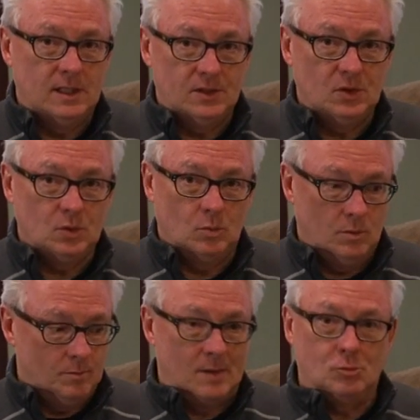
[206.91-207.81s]
This is
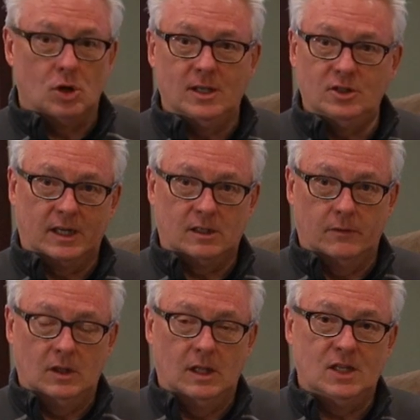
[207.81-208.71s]
what my project
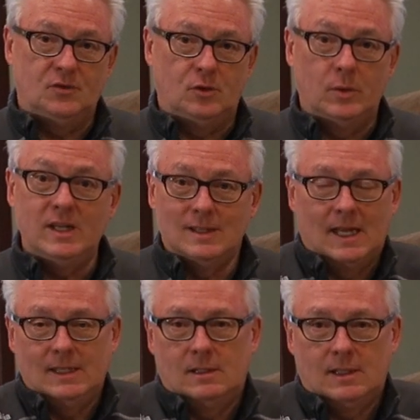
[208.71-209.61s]
over the last few weeks,
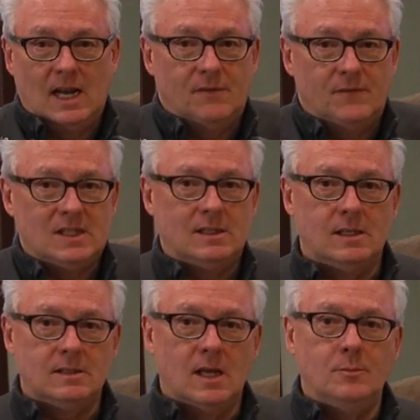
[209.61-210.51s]
and I kind of visit
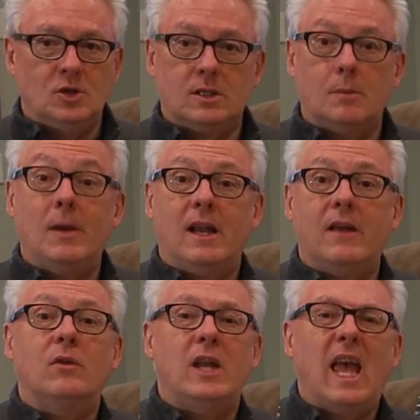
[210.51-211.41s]
this object about
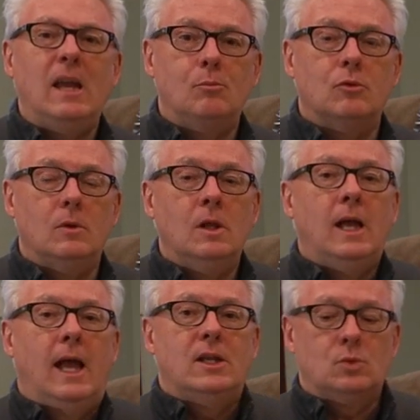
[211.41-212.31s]
every April
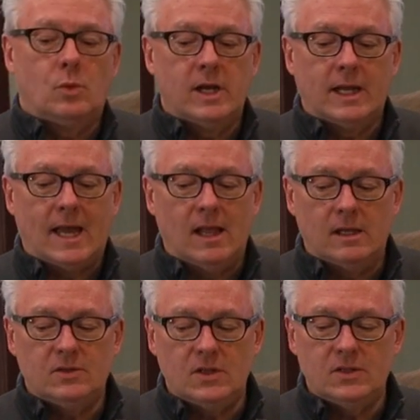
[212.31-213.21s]
as we're in
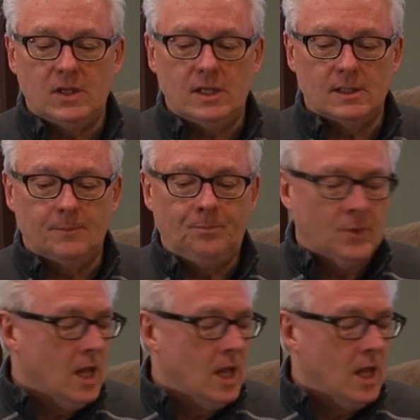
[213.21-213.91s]
galaxy season.